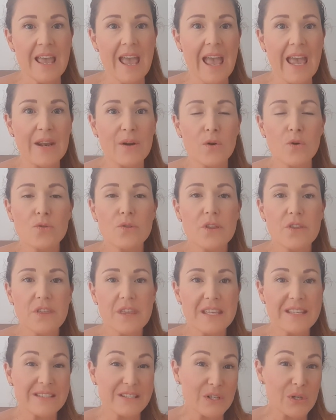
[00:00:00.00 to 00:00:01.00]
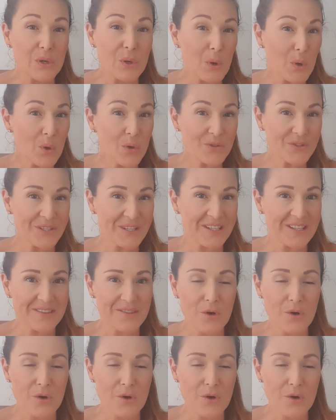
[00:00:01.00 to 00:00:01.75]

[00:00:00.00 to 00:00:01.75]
and all the things that are causing